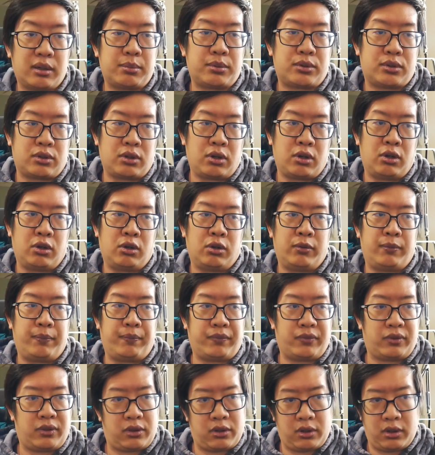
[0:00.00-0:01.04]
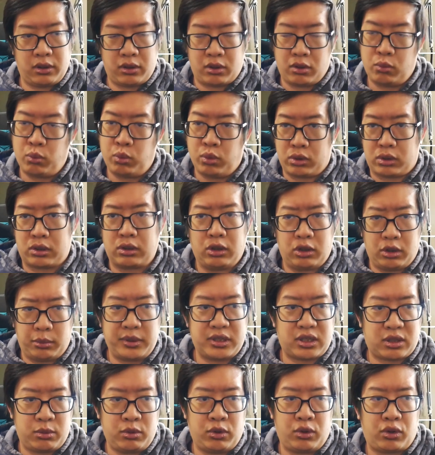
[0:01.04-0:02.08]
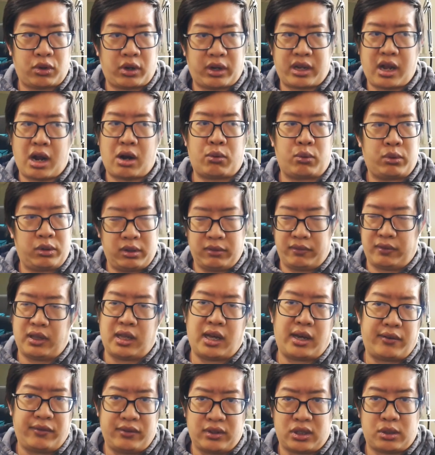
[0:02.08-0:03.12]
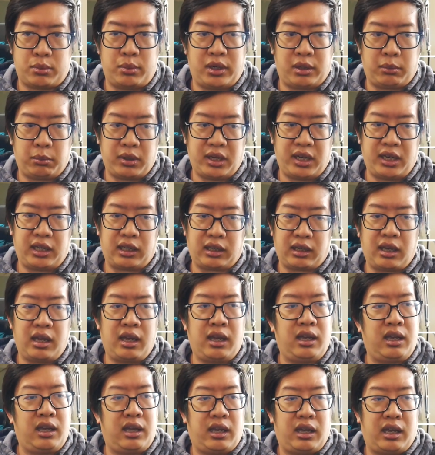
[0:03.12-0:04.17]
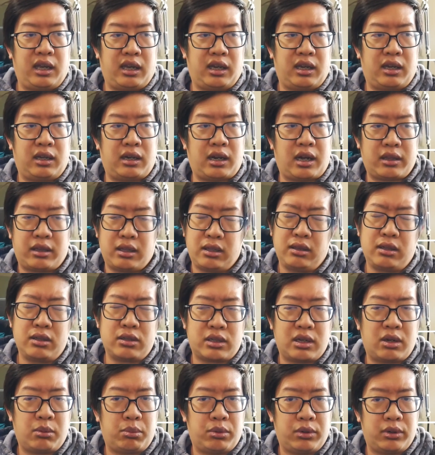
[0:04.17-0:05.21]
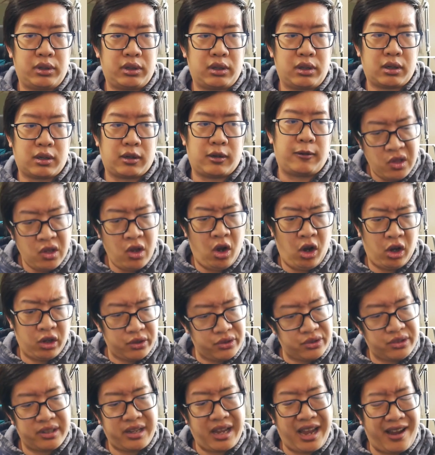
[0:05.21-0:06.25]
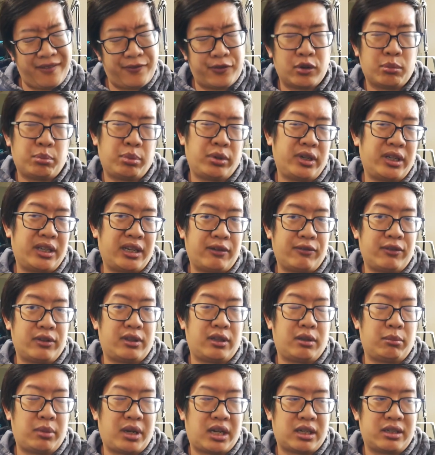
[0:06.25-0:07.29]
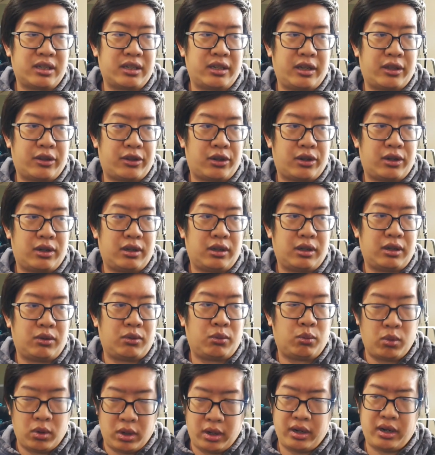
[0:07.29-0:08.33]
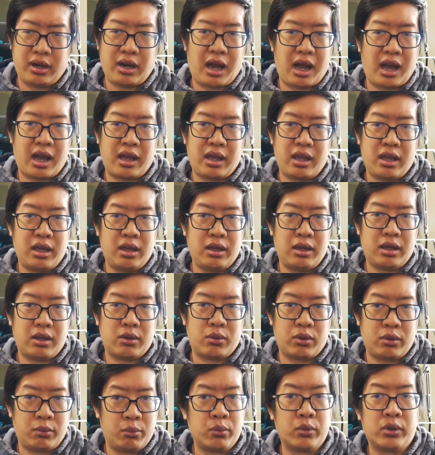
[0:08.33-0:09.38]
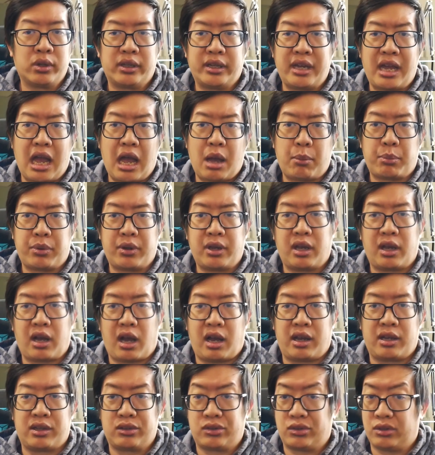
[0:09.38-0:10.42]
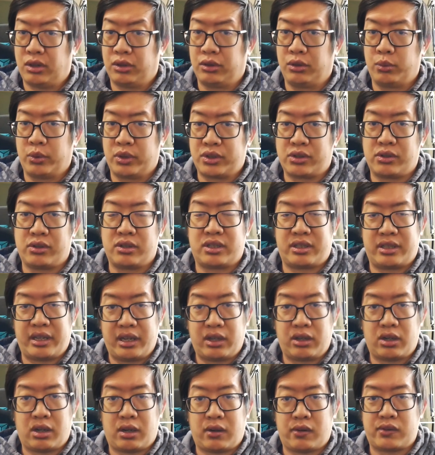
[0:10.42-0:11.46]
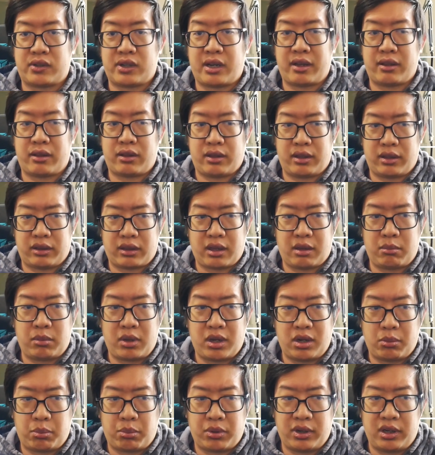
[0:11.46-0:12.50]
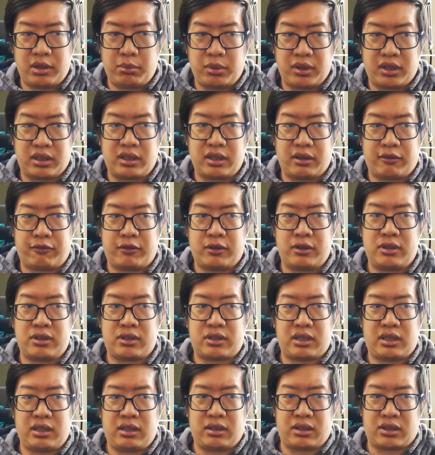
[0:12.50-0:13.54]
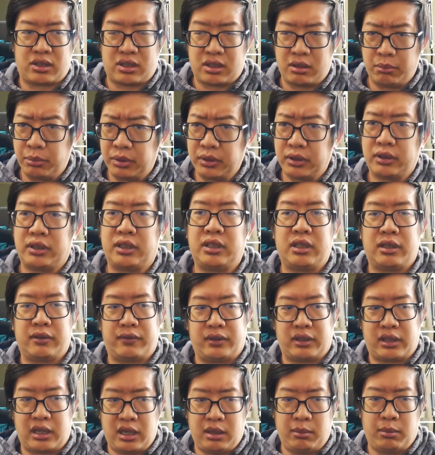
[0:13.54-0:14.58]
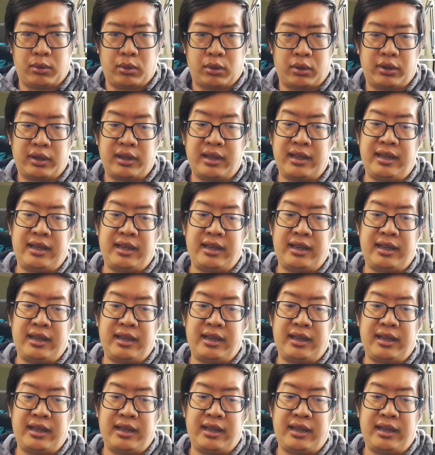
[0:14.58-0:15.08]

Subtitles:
so they work a little bit smoother. I got rid of a lot of the spring ping, and I think they sound pretty good. Honestly, after putting everything back together, one, I am really happy I installed the rest of the standoffs. I think they made a pretty big difference in the stability of the keyboard.